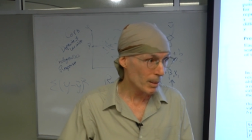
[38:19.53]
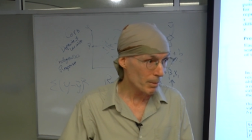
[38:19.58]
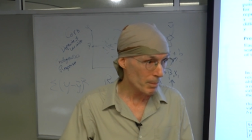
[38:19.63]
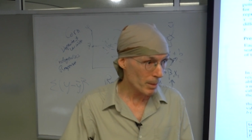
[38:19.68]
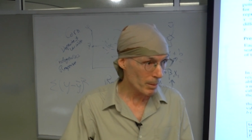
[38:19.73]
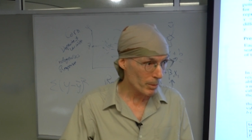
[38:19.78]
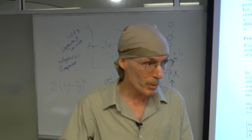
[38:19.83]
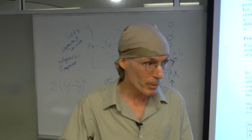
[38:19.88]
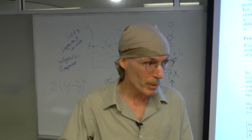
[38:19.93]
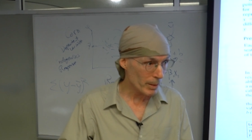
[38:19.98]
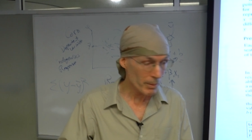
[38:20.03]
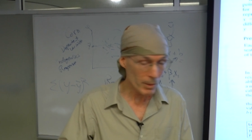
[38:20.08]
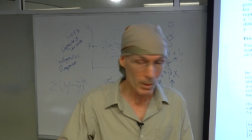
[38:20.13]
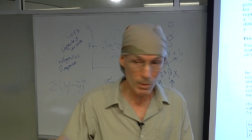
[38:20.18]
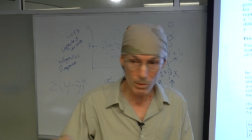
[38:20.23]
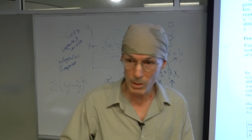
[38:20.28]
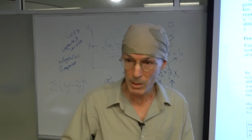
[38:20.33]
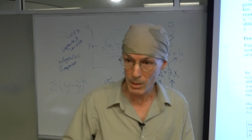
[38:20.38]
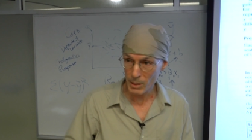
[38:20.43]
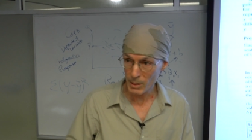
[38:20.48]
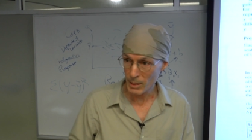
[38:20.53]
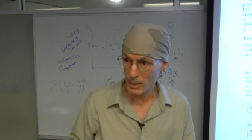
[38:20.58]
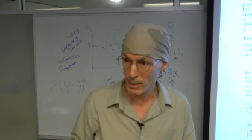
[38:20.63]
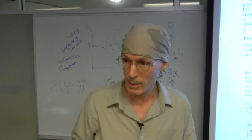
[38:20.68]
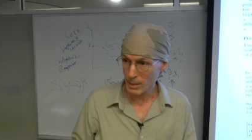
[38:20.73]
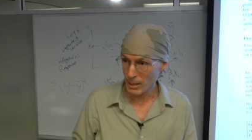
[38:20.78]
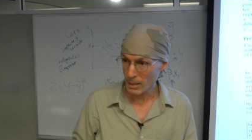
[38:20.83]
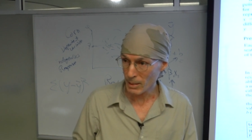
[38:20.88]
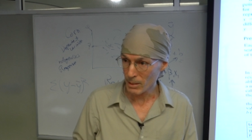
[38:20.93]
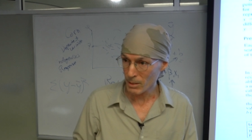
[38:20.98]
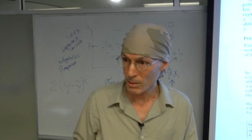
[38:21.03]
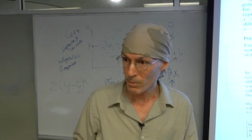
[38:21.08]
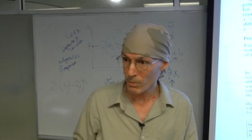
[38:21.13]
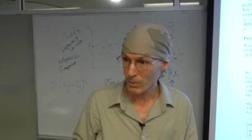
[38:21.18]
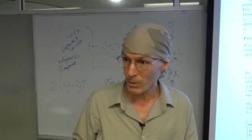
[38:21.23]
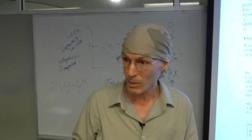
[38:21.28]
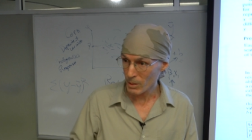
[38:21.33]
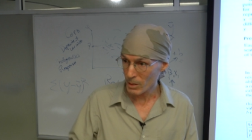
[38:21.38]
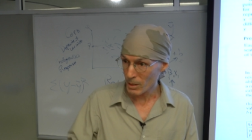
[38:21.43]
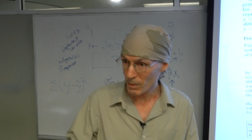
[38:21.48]
Remember we were using a t-test for
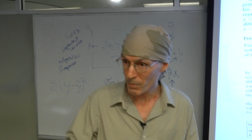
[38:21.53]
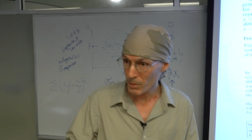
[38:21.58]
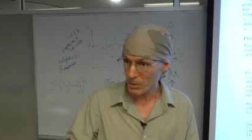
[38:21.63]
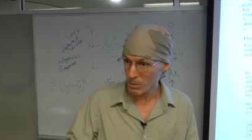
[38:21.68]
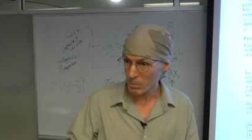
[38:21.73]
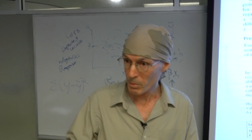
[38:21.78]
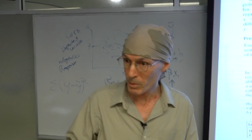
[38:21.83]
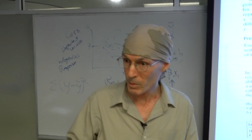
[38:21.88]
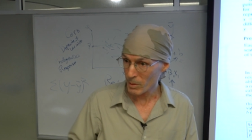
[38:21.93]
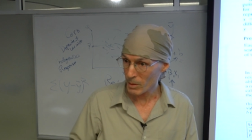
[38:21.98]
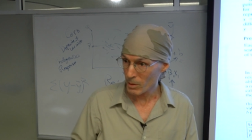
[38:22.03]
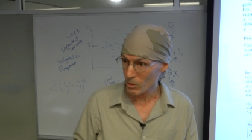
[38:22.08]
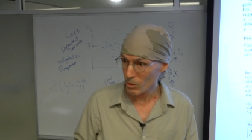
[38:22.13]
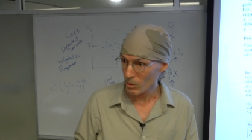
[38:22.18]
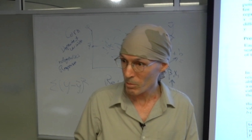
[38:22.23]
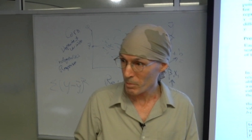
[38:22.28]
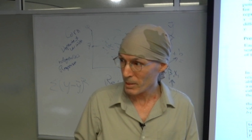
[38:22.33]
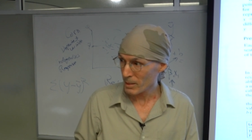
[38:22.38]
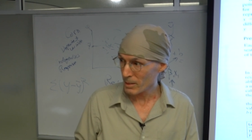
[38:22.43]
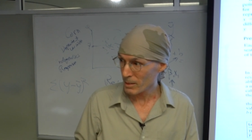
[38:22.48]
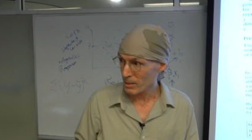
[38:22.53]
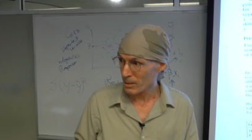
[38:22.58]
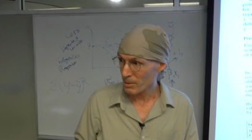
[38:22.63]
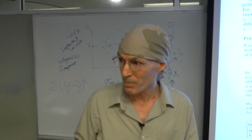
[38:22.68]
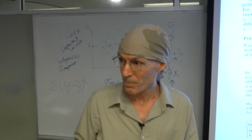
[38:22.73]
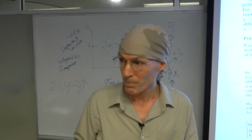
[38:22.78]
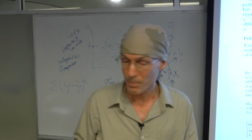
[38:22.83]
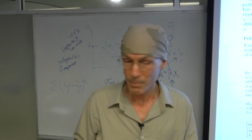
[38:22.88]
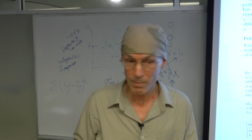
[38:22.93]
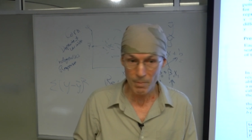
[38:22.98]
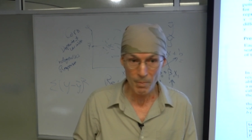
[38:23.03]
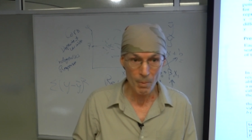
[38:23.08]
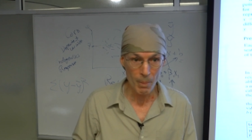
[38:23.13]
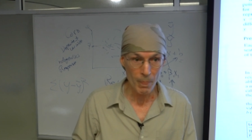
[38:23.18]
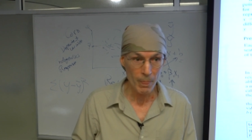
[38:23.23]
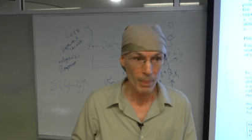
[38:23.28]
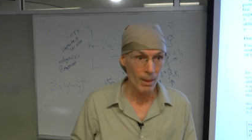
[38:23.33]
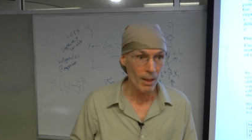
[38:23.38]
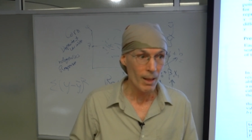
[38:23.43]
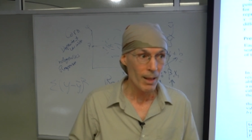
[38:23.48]
the difference between the two means?
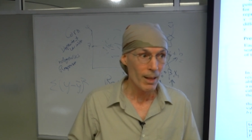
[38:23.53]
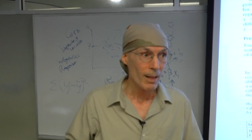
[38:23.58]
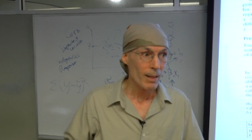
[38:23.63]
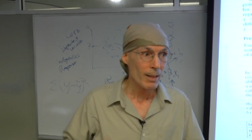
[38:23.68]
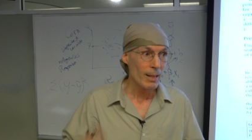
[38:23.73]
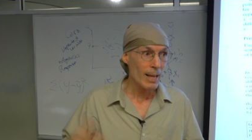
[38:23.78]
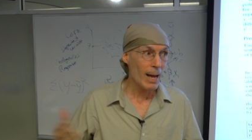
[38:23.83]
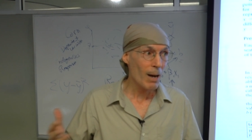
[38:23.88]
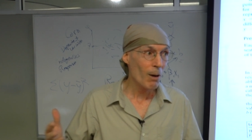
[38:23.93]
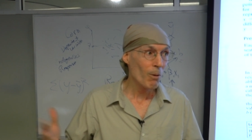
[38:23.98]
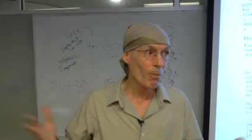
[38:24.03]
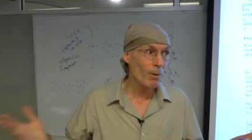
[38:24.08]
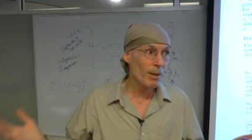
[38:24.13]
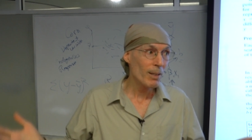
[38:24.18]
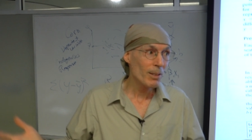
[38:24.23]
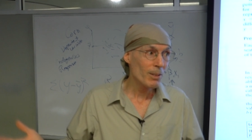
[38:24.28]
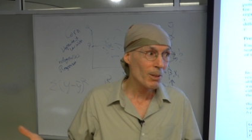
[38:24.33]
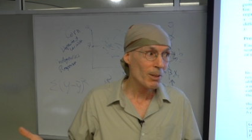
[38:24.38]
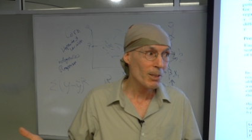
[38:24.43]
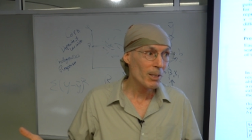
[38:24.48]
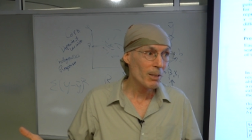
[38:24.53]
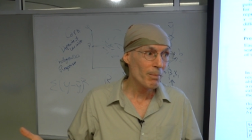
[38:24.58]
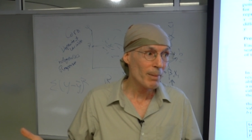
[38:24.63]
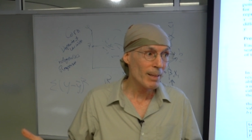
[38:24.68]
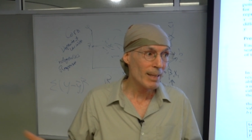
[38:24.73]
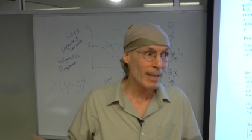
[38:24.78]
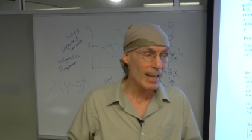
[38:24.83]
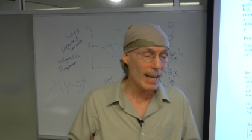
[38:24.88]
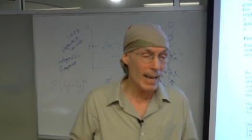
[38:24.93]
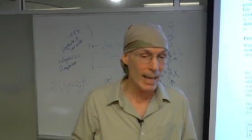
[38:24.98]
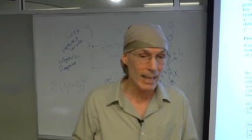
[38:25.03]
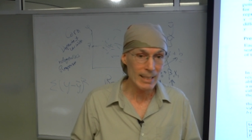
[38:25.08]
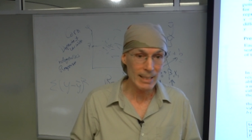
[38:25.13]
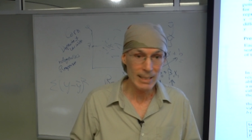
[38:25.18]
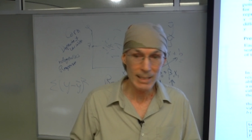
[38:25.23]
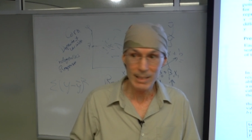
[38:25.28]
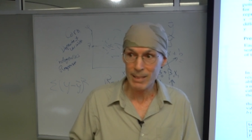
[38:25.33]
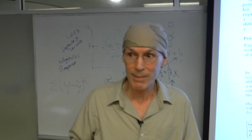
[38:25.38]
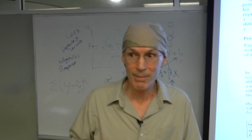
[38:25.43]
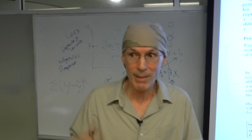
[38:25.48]
Now, what is going to be the
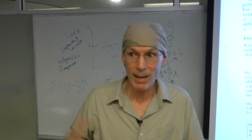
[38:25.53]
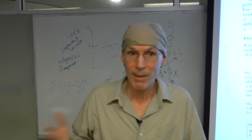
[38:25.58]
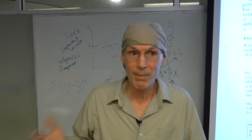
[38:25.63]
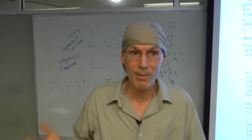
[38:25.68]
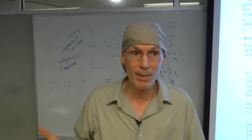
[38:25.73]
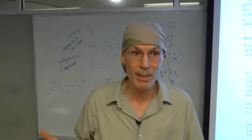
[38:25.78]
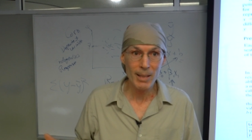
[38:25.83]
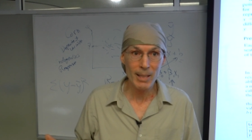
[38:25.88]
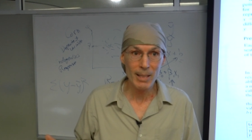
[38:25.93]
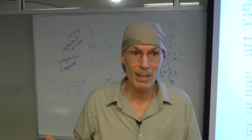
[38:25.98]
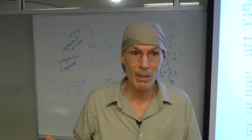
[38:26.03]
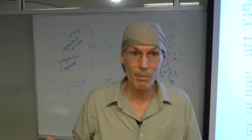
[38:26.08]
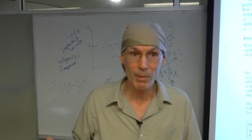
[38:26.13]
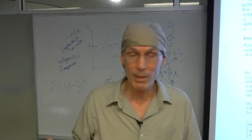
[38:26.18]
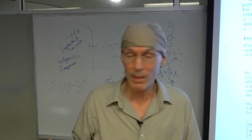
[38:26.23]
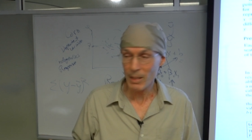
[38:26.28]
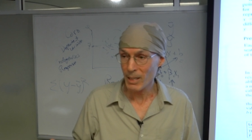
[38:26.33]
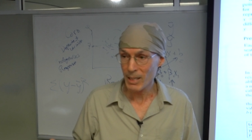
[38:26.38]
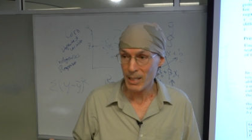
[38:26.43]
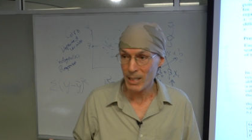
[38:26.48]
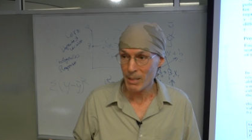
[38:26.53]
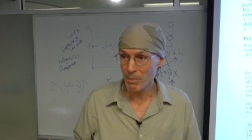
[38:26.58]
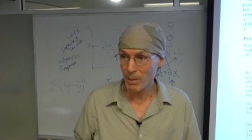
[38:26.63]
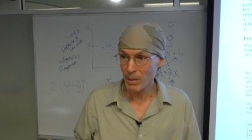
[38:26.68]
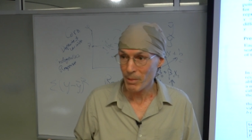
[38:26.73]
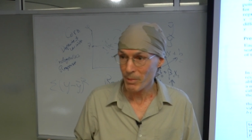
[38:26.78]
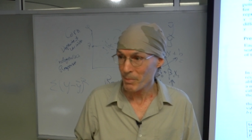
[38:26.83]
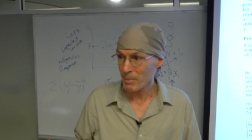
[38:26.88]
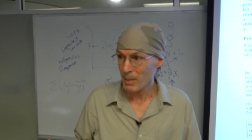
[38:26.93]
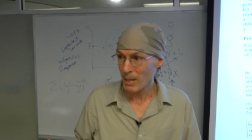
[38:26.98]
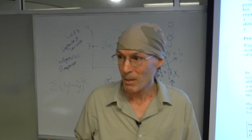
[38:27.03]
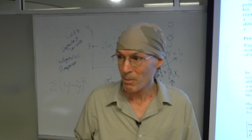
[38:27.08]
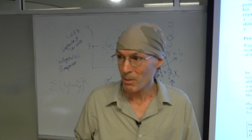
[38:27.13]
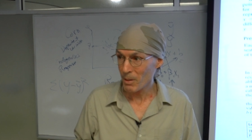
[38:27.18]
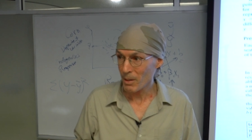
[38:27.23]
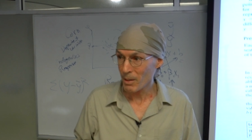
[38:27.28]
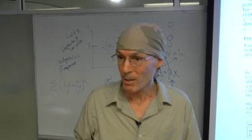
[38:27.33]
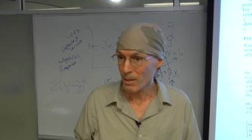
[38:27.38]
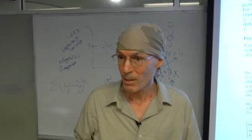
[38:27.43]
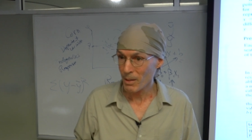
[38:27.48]
essence of everything that we're thinking about from now
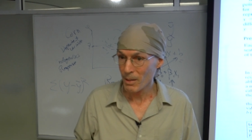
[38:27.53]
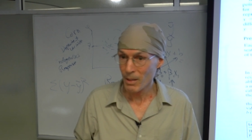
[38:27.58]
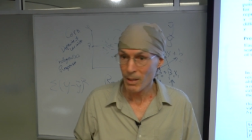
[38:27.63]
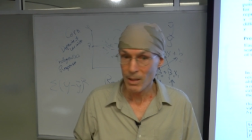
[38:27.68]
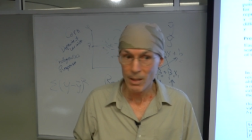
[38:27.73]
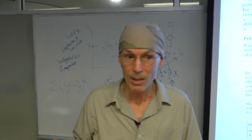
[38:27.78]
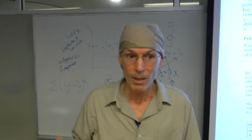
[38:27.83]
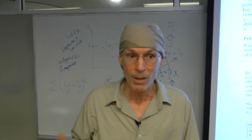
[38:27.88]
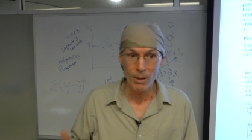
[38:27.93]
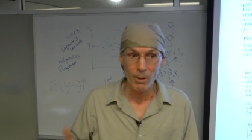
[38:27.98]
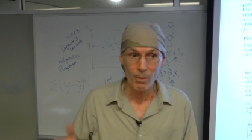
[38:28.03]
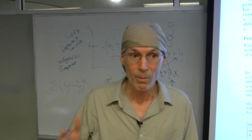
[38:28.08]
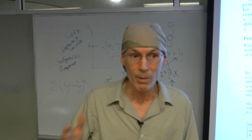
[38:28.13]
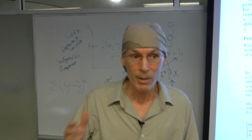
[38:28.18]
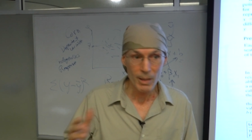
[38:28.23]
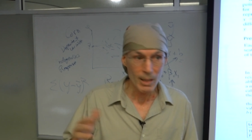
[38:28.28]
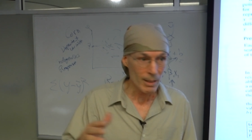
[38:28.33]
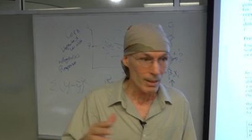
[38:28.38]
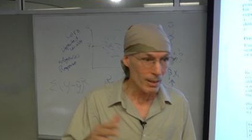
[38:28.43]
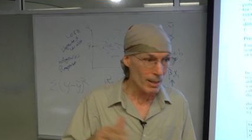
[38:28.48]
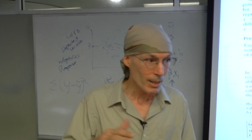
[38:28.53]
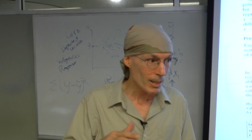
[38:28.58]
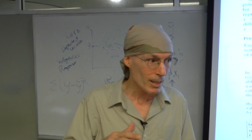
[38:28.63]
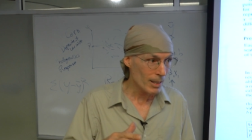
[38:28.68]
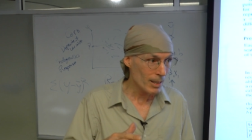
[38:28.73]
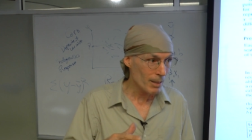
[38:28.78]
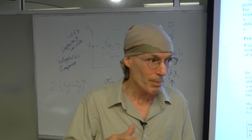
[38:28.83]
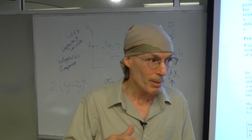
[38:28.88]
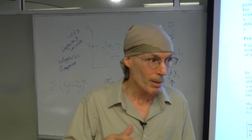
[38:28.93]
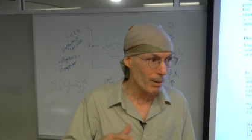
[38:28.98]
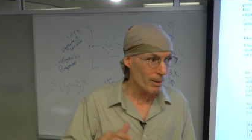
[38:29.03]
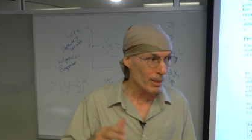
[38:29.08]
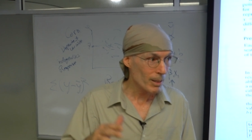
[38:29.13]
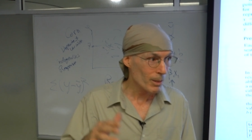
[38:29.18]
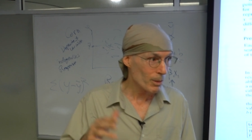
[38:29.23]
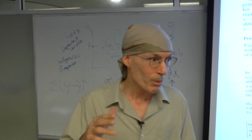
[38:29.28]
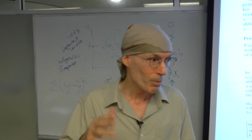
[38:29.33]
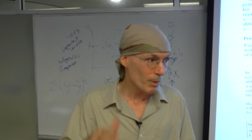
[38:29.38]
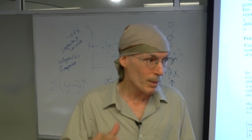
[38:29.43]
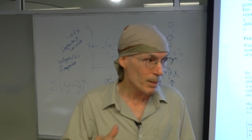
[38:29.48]
on? We're not thinking about,
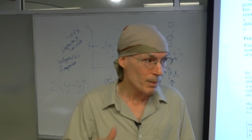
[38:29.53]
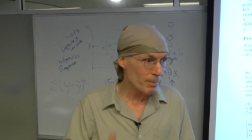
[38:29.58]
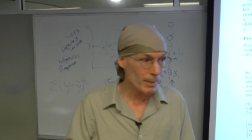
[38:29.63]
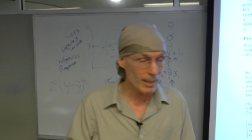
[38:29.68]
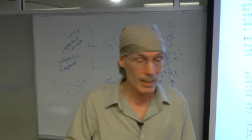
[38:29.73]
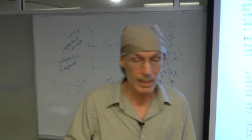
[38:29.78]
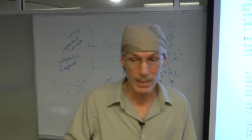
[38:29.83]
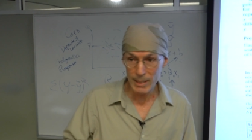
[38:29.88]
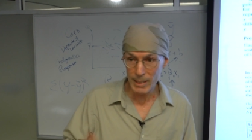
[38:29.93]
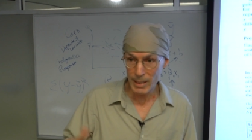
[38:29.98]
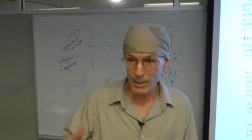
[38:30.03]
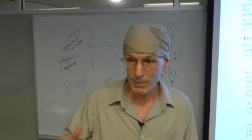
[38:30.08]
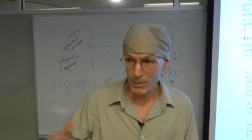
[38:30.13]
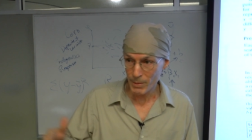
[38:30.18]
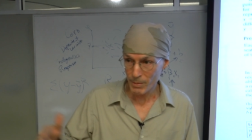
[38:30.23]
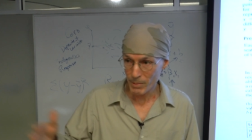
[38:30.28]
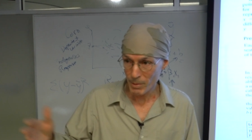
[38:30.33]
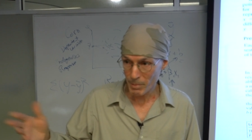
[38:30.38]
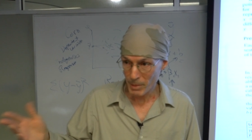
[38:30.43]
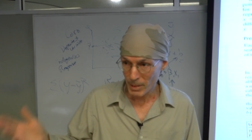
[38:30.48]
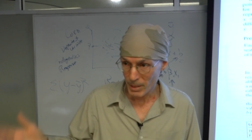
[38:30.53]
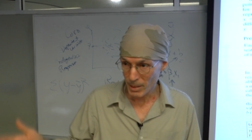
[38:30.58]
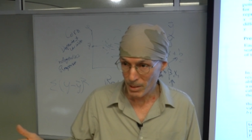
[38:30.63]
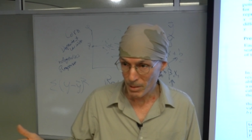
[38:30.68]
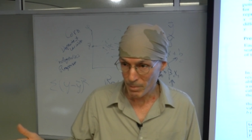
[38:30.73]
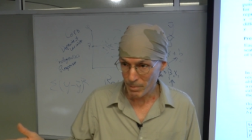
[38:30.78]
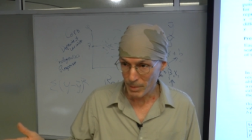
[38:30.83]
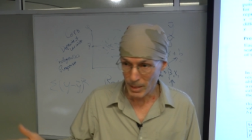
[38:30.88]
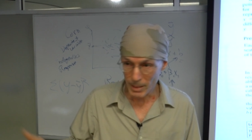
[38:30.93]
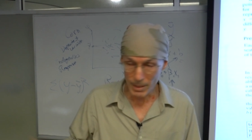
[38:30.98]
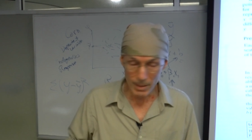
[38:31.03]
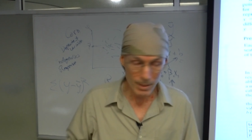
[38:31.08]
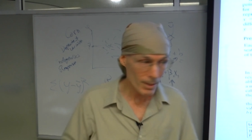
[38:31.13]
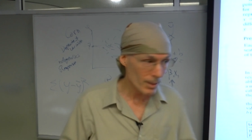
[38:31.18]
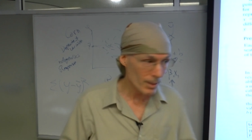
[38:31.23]
is one mean different from another mean?